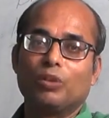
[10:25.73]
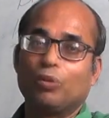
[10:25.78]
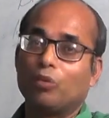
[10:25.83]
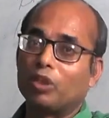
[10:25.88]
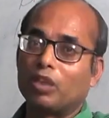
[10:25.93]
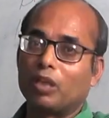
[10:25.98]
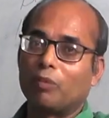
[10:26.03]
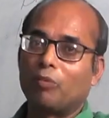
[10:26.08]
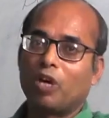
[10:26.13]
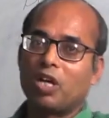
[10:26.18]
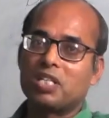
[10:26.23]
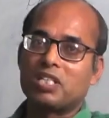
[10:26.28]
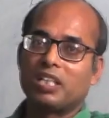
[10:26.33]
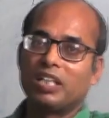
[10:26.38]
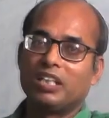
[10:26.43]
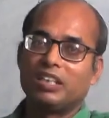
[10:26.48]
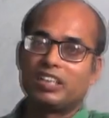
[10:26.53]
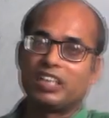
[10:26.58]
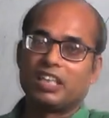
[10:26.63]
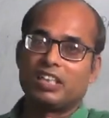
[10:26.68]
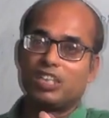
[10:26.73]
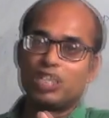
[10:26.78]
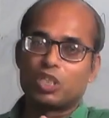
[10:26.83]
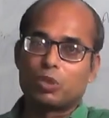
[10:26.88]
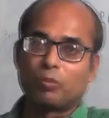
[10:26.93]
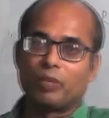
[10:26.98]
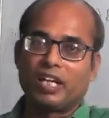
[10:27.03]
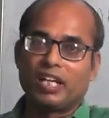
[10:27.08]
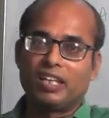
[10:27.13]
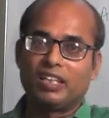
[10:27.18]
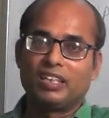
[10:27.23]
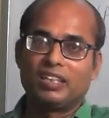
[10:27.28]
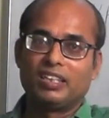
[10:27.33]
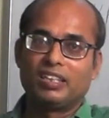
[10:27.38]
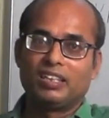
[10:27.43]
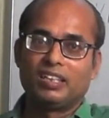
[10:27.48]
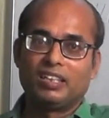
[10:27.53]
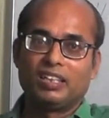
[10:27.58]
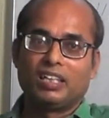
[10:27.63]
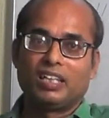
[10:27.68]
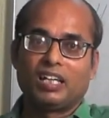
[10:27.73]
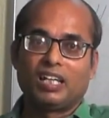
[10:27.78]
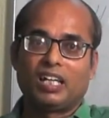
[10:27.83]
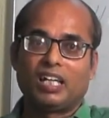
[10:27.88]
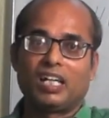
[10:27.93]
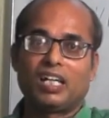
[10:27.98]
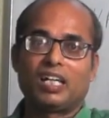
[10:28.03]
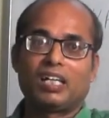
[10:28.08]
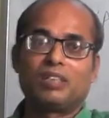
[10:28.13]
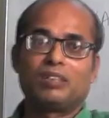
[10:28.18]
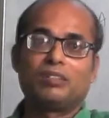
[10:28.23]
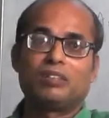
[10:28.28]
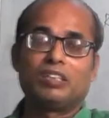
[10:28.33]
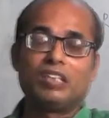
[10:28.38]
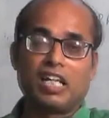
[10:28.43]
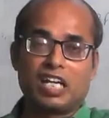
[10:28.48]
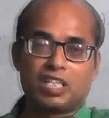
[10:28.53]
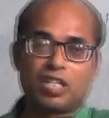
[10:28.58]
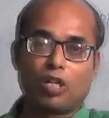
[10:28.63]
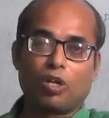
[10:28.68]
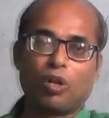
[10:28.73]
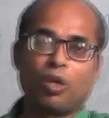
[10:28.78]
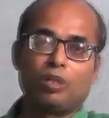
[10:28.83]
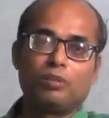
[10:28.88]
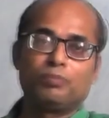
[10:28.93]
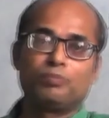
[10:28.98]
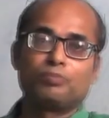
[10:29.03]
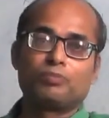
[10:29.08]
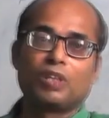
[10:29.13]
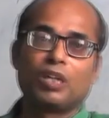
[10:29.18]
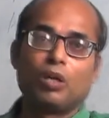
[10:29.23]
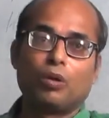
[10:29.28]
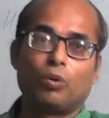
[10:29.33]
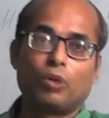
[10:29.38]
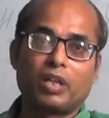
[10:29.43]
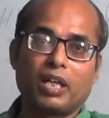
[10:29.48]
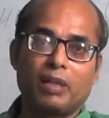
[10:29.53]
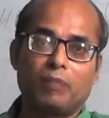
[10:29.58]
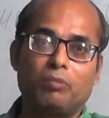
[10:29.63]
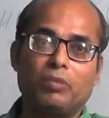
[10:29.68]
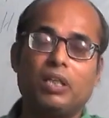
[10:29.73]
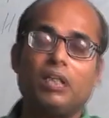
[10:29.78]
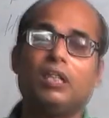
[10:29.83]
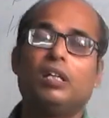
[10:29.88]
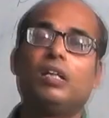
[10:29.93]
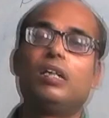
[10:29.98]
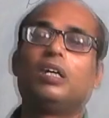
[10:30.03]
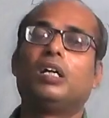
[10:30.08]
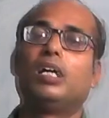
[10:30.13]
Okay, boys. In this way, later on, okay,